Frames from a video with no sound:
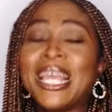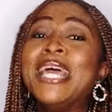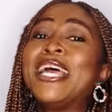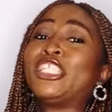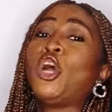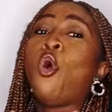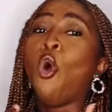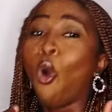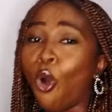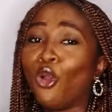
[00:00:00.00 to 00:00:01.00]
There's a
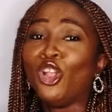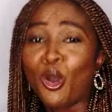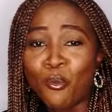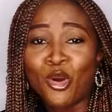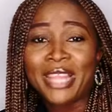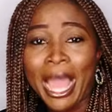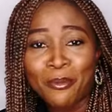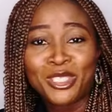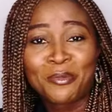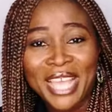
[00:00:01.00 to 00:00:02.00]
whole lot more that
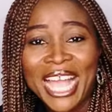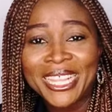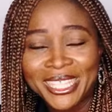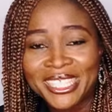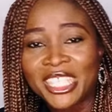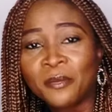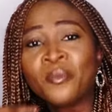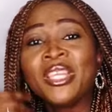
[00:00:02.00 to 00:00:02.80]
happens behind the scene.